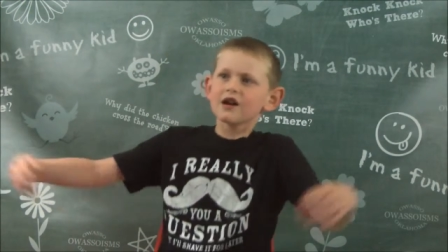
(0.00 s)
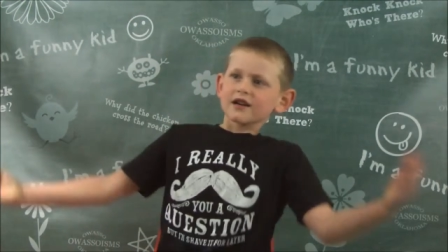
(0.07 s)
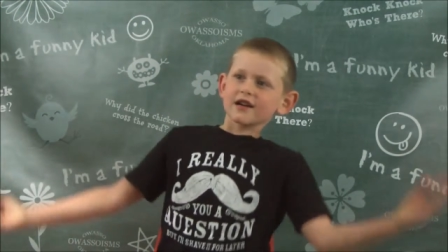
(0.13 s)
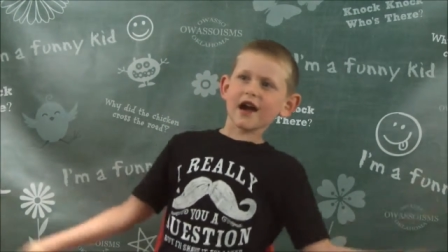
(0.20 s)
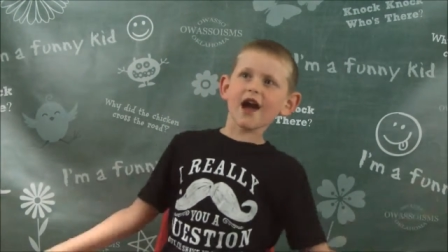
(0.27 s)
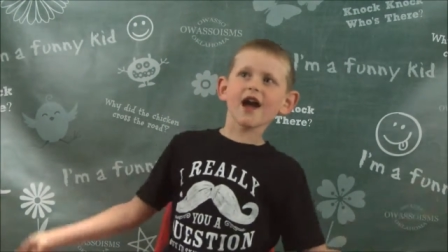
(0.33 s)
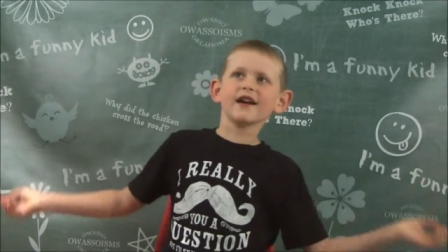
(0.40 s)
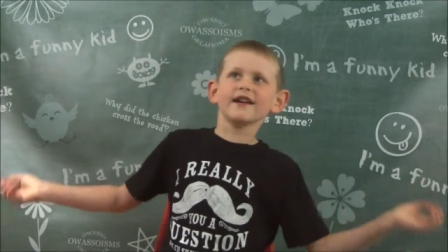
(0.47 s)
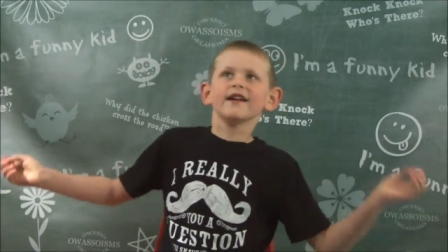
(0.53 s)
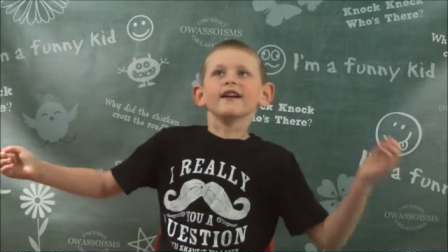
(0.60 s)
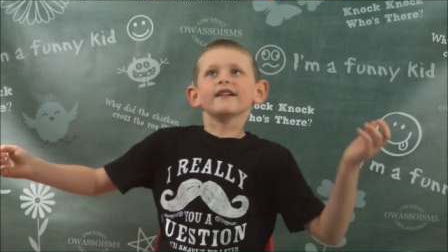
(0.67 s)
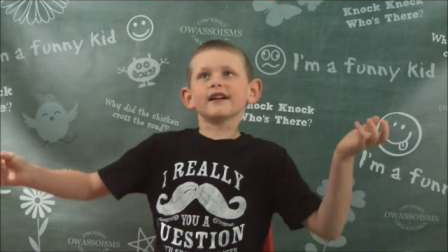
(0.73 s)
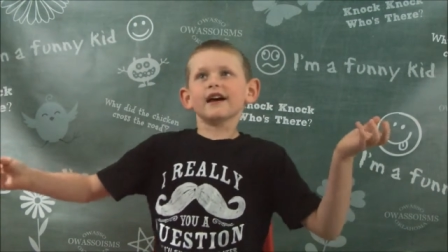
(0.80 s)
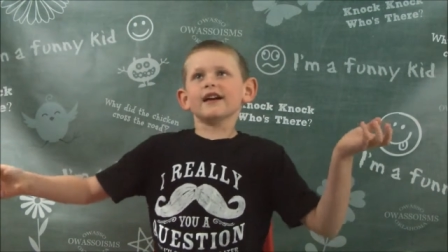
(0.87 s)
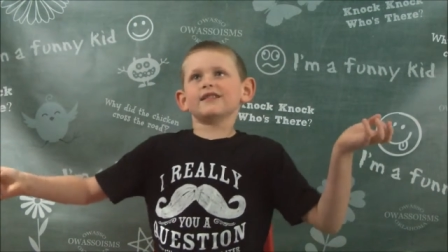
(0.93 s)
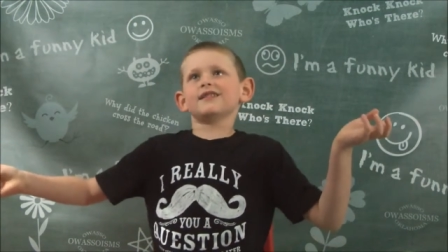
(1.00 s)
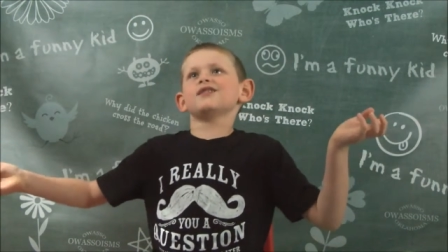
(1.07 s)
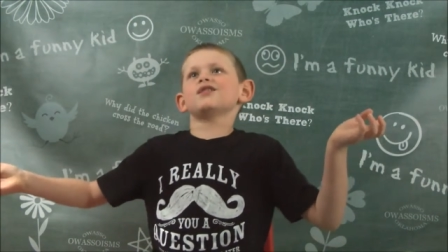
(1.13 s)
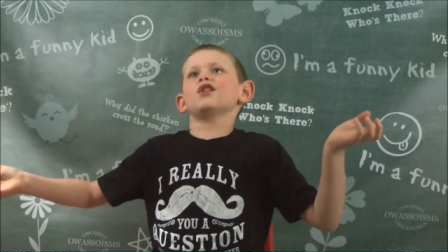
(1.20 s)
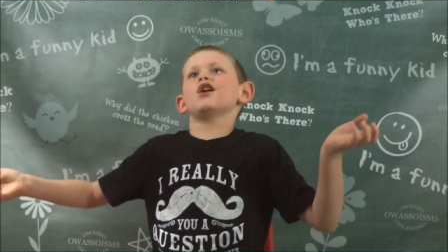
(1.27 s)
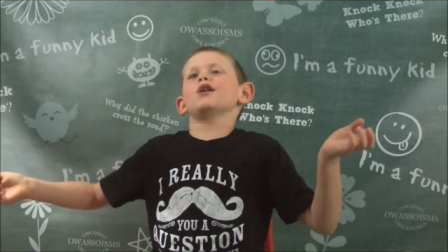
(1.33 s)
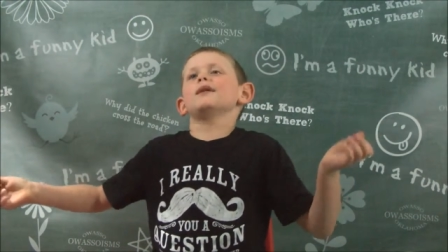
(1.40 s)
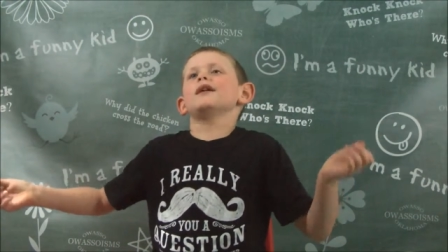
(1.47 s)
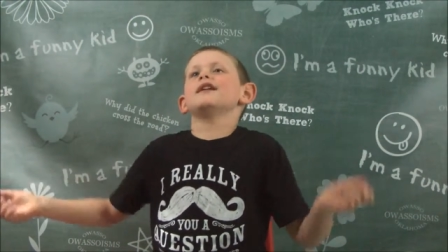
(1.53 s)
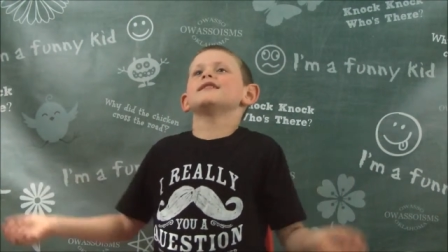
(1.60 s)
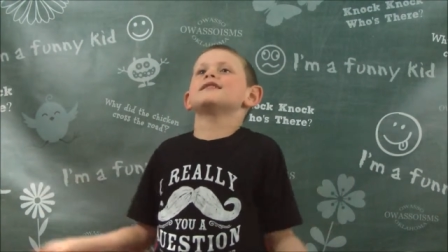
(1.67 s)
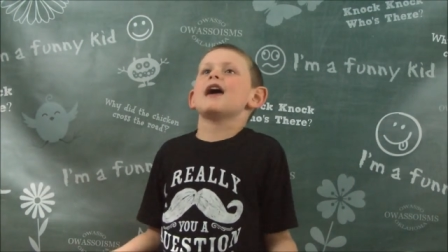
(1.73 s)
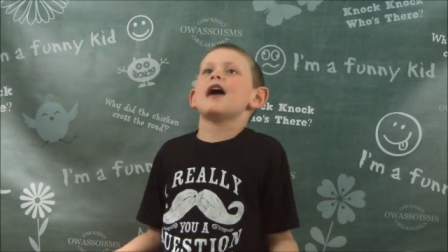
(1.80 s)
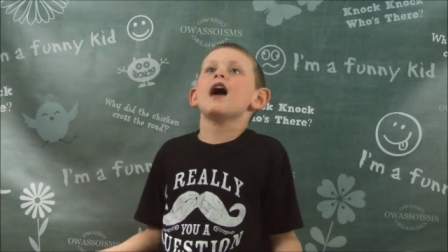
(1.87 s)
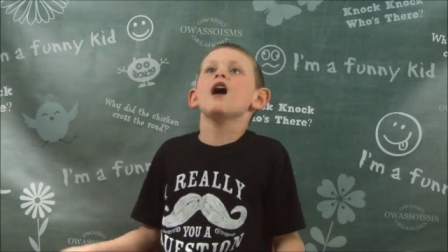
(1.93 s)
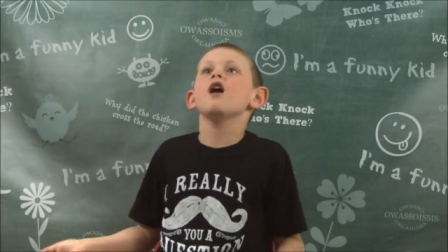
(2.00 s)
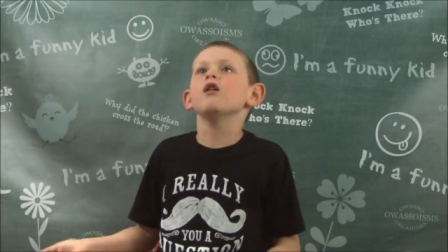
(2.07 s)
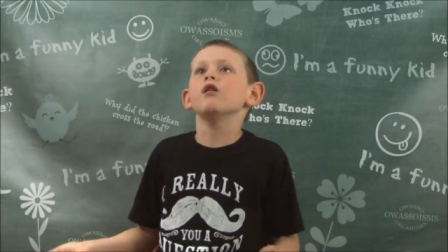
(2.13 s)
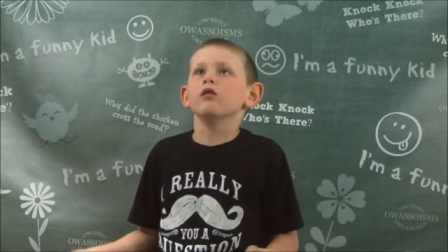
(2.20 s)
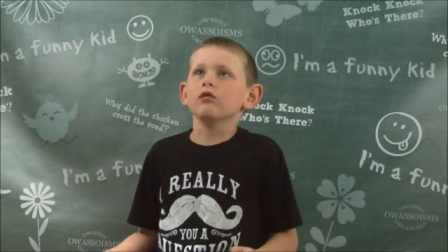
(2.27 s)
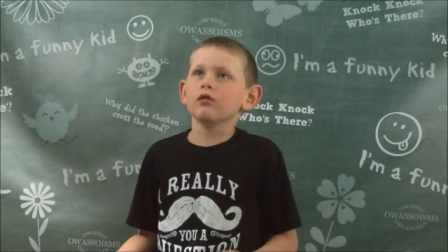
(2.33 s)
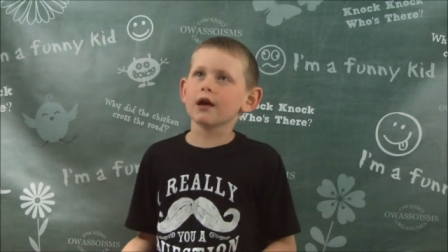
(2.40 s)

K, Catosaurus, L,